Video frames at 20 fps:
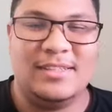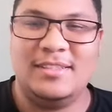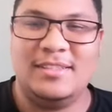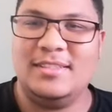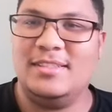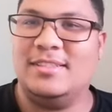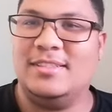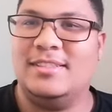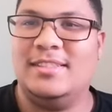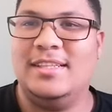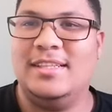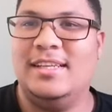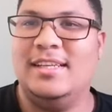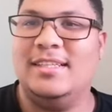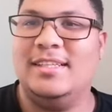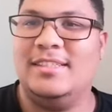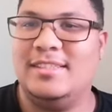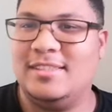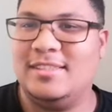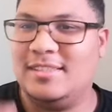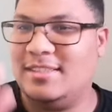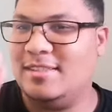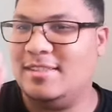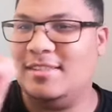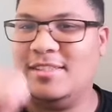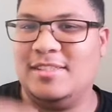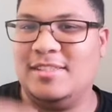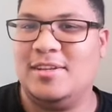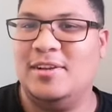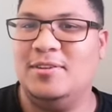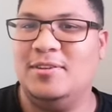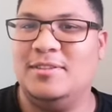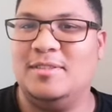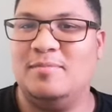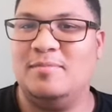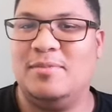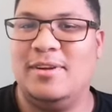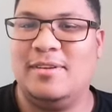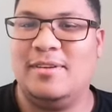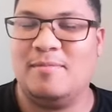Just let's just close
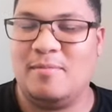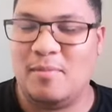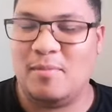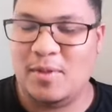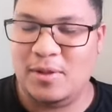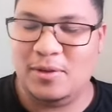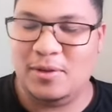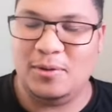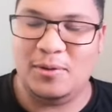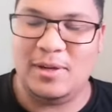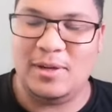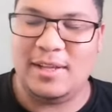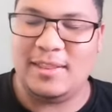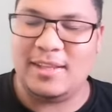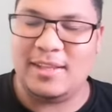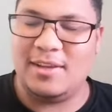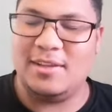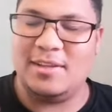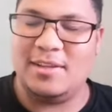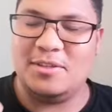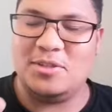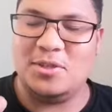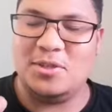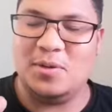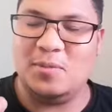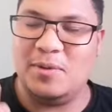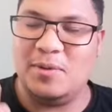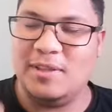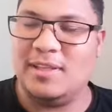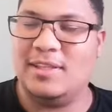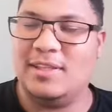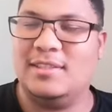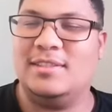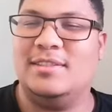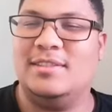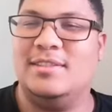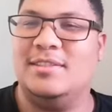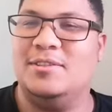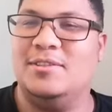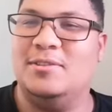in prayer. Lord, I thank you that you are with
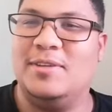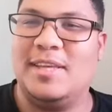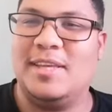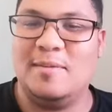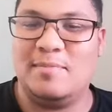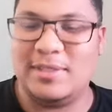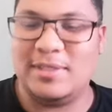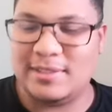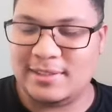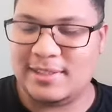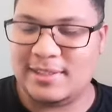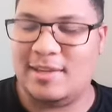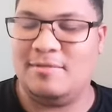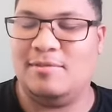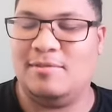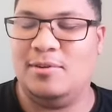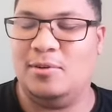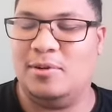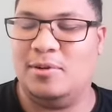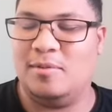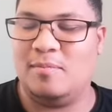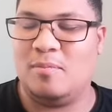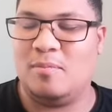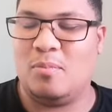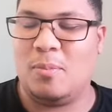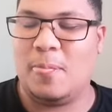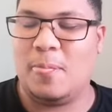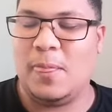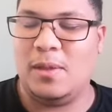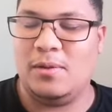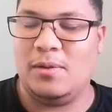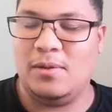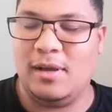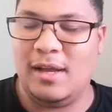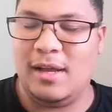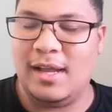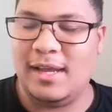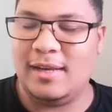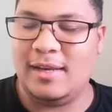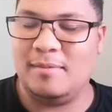us. You keep us safe, Lord. Your
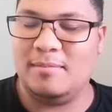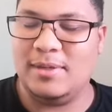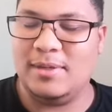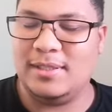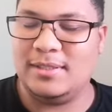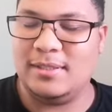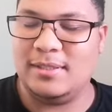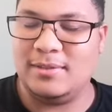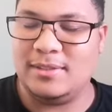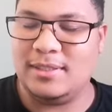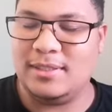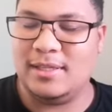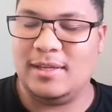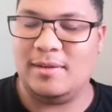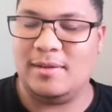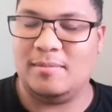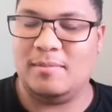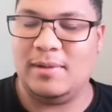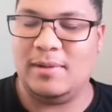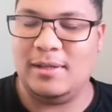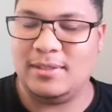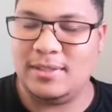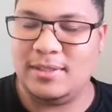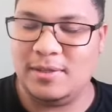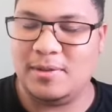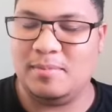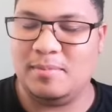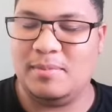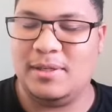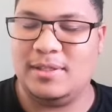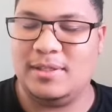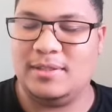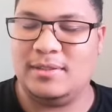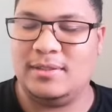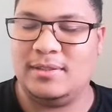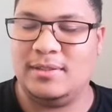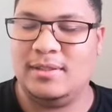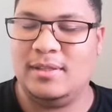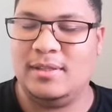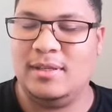hiding place, our secret, our secret
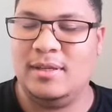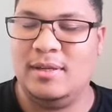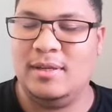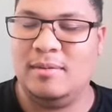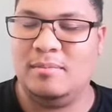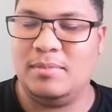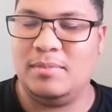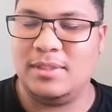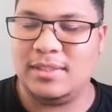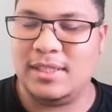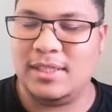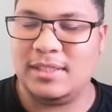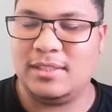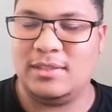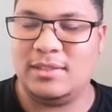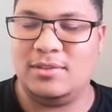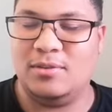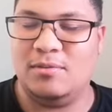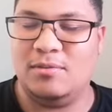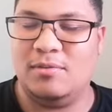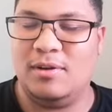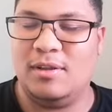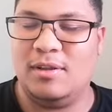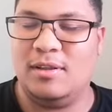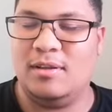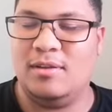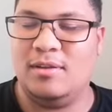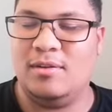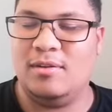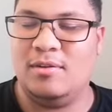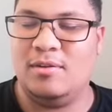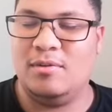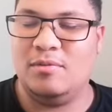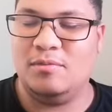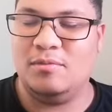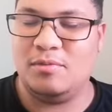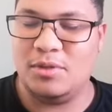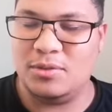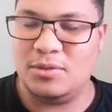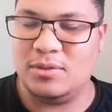place. Protect us, O Father,
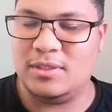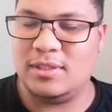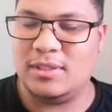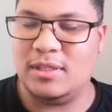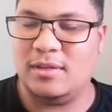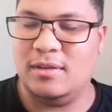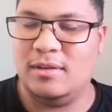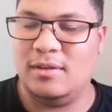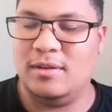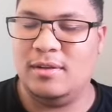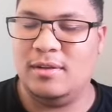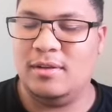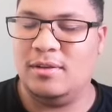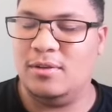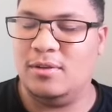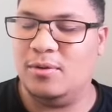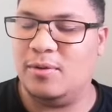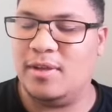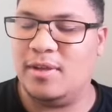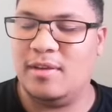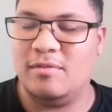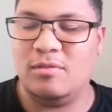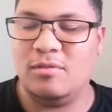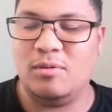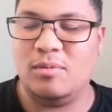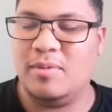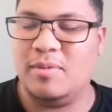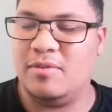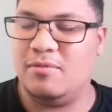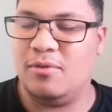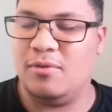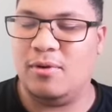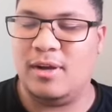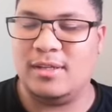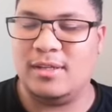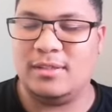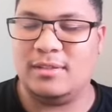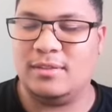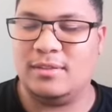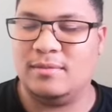for you said, No evil will befall
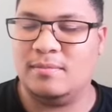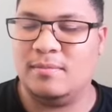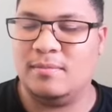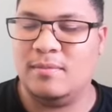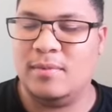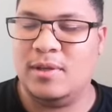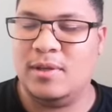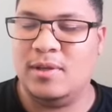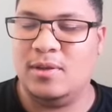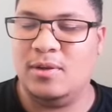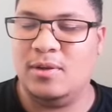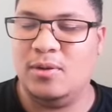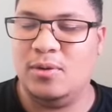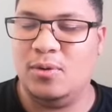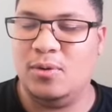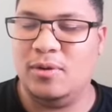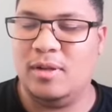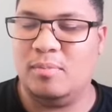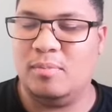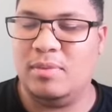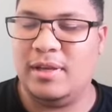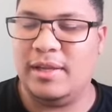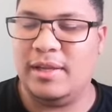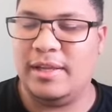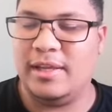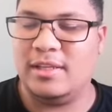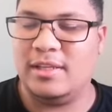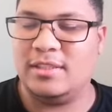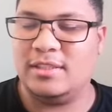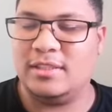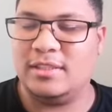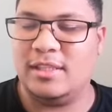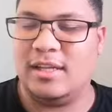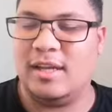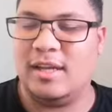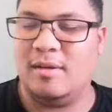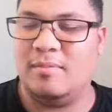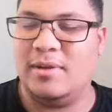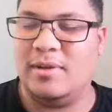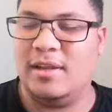us, nor the plague shall
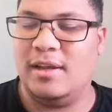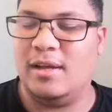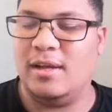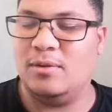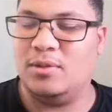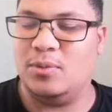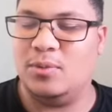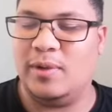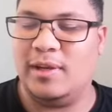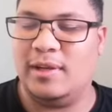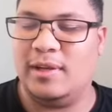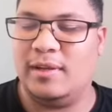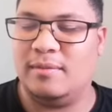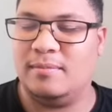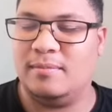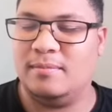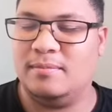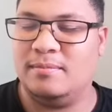come near our dwelling.